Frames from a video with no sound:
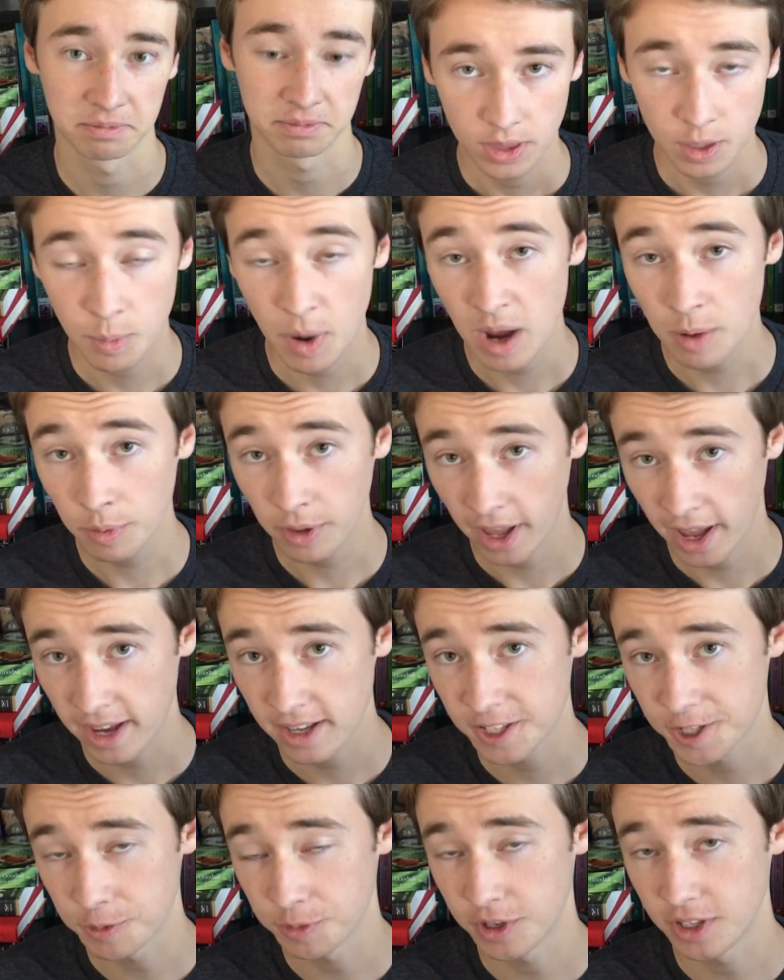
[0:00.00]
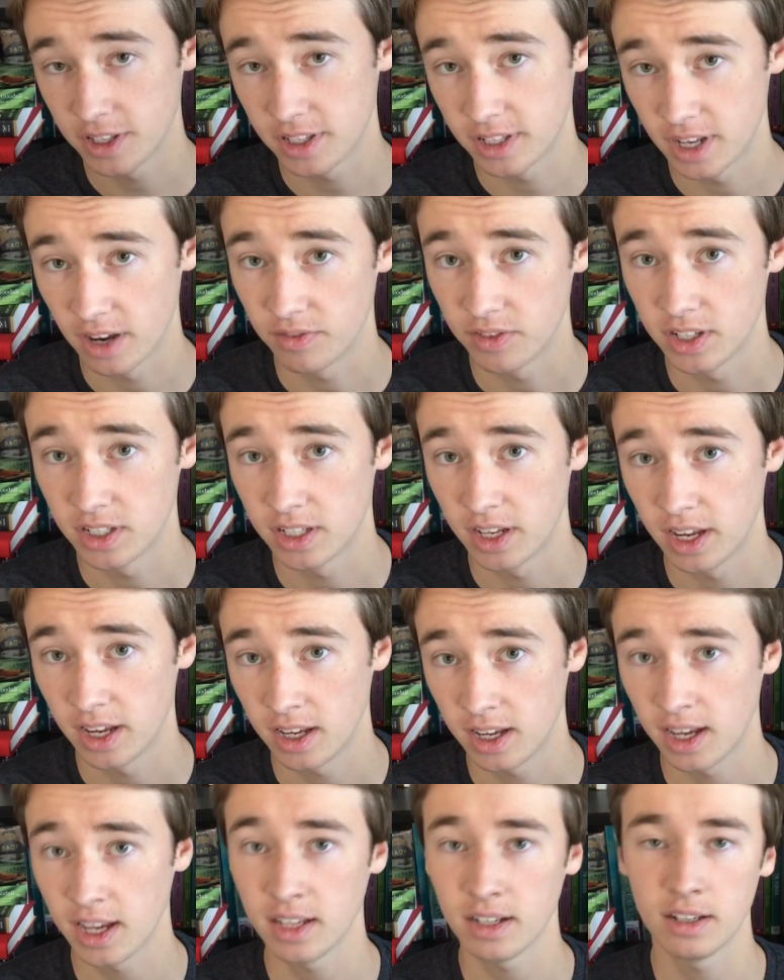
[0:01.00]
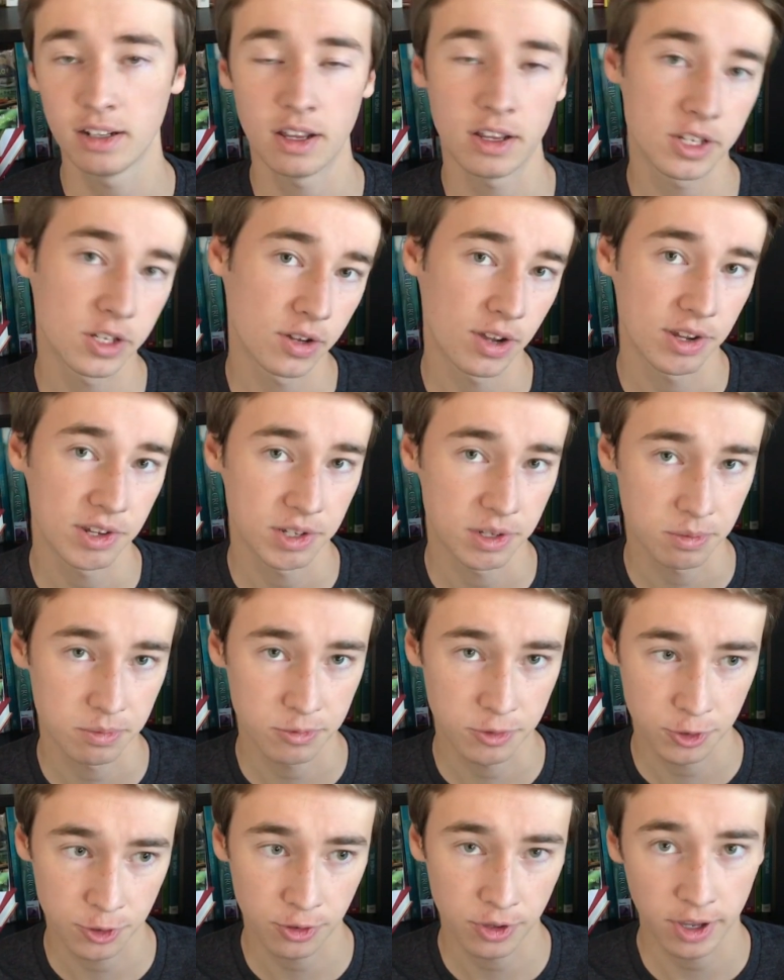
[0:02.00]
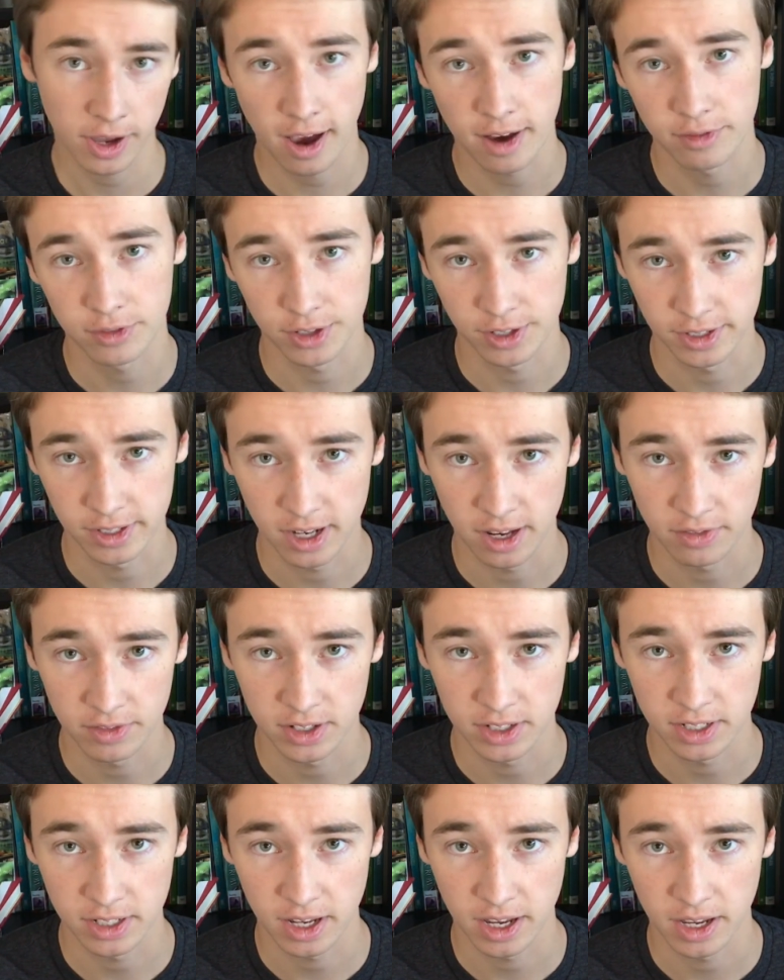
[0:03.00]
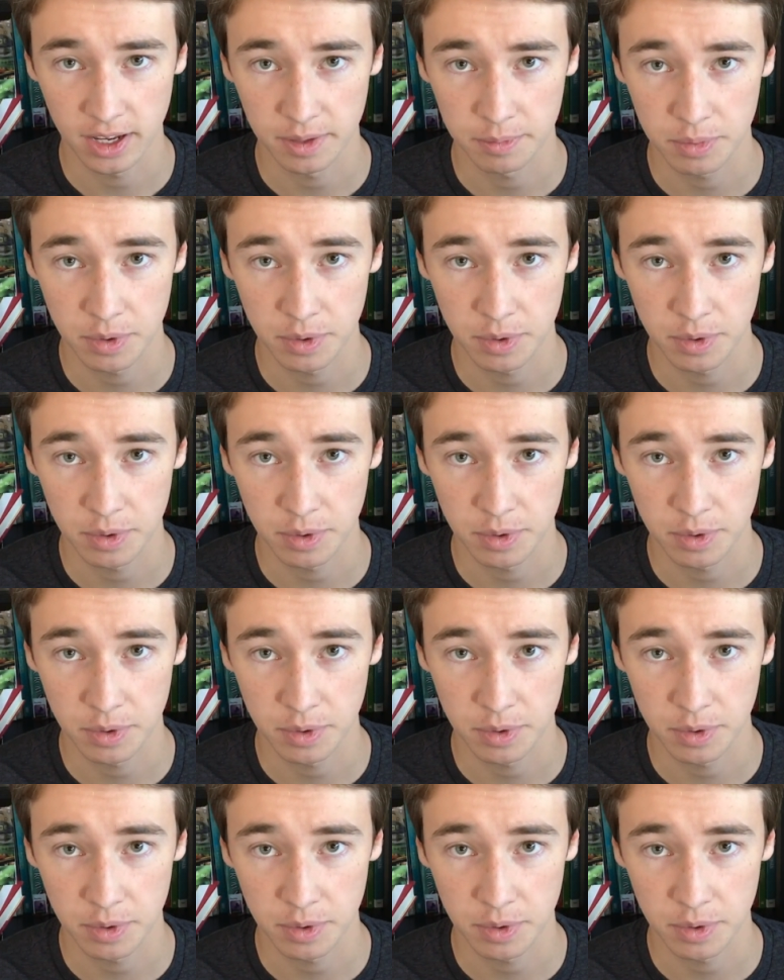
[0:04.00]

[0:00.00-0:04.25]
The Bible has some good stuff to say, and it also has some truly awful stuff to say,